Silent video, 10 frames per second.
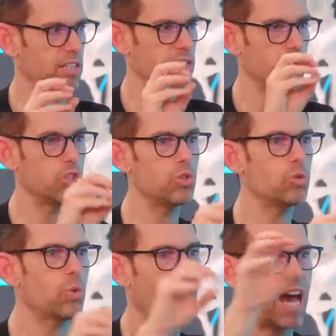
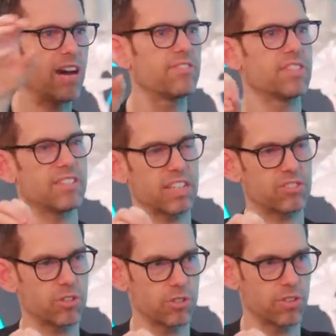you have this
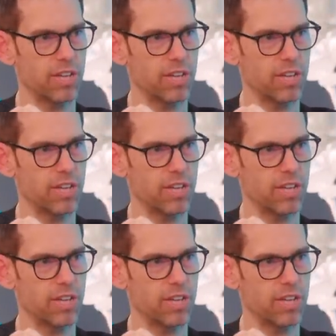external